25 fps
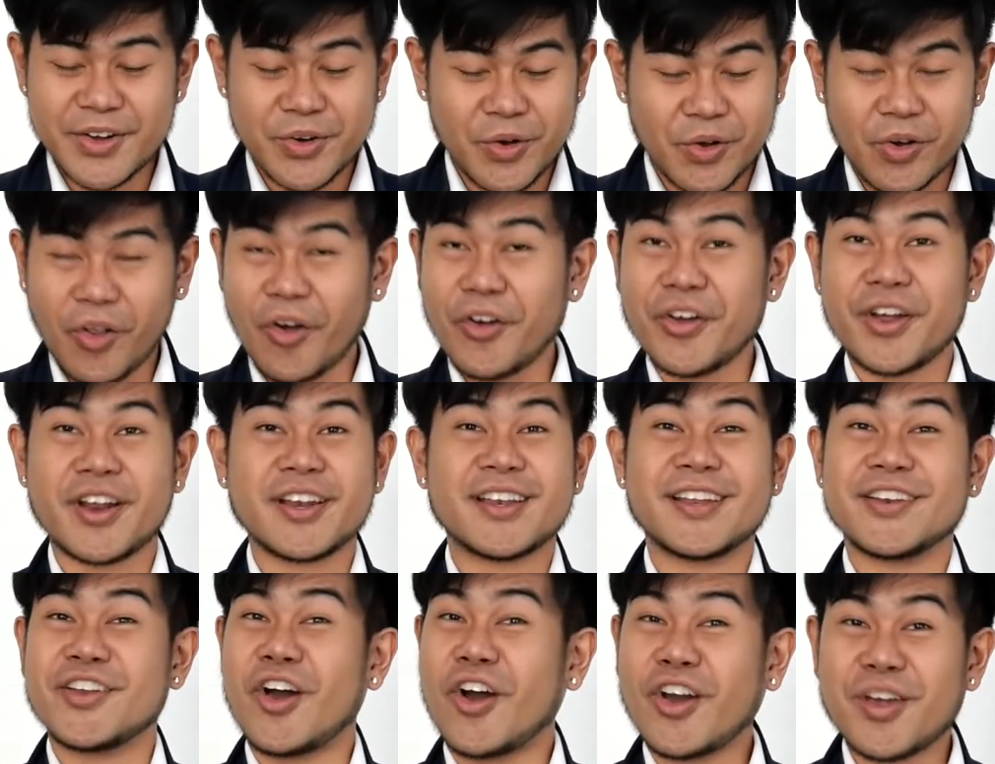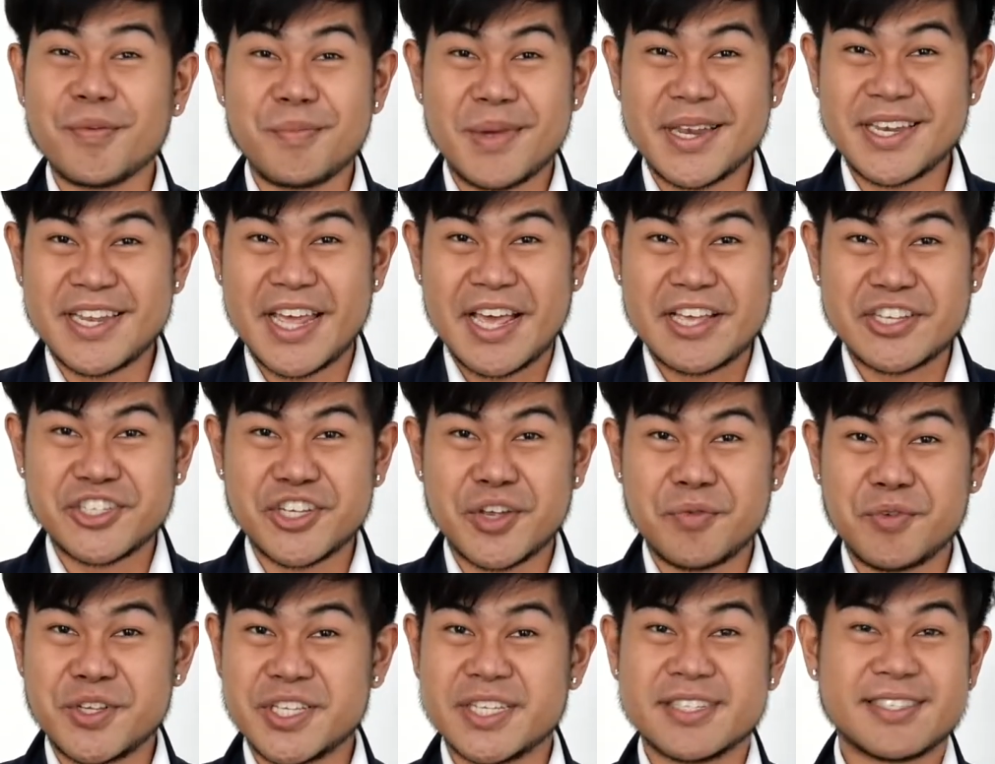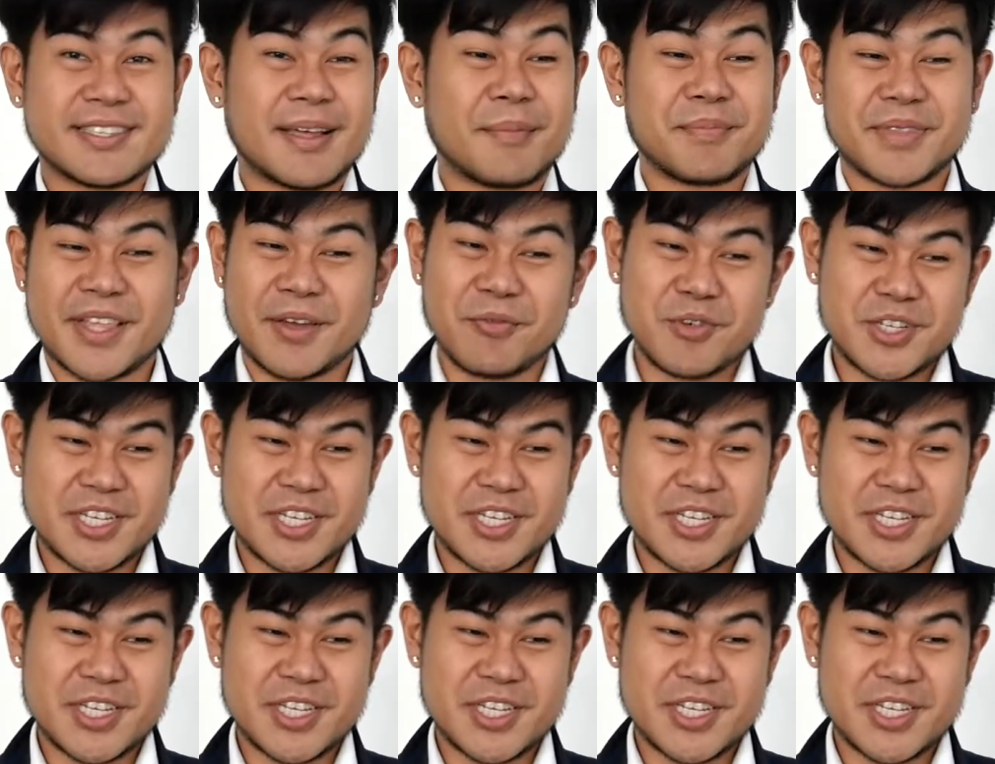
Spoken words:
no longer the documentation, which is something